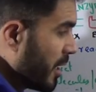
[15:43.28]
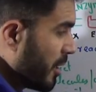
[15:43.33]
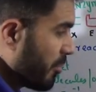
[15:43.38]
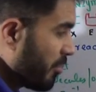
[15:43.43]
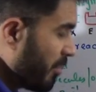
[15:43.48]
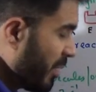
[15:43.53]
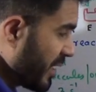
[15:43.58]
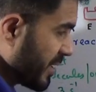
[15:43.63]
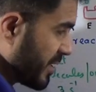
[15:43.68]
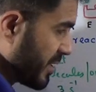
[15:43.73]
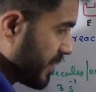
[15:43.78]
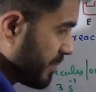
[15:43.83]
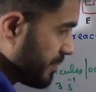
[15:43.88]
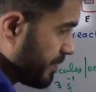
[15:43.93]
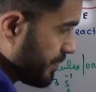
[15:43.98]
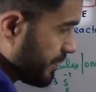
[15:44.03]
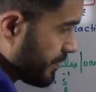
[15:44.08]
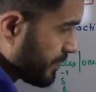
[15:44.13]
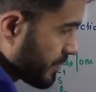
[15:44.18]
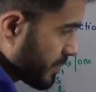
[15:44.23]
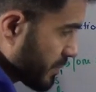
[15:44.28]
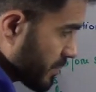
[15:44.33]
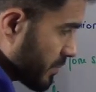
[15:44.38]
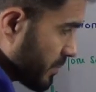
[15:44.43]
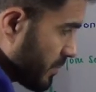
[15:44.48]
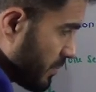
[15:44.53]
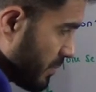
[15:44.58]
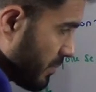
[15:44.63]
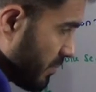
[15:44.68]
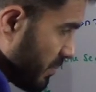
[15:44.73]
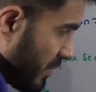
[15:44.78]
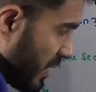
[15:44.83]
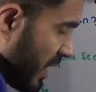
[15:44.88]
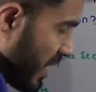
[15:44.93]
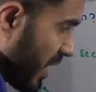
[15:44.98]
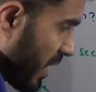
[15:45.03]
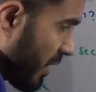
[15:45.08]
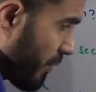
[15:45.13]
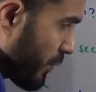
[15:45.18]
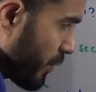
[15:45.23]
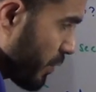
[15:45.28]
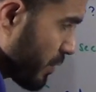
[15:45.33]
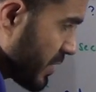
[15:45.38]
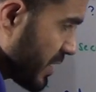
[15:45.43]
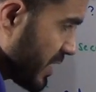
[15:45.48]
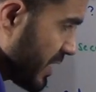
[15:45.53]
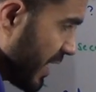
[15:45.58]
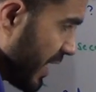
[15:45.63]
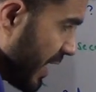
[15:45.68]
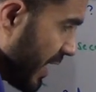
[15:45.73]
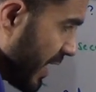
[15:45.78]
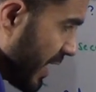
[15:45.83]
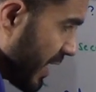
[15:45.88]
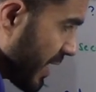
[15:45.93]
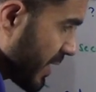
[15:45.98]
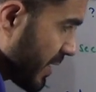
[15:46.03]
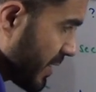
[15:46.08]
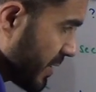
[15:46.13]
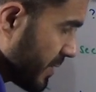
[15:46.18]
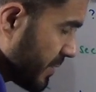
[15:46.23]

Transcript: But if you take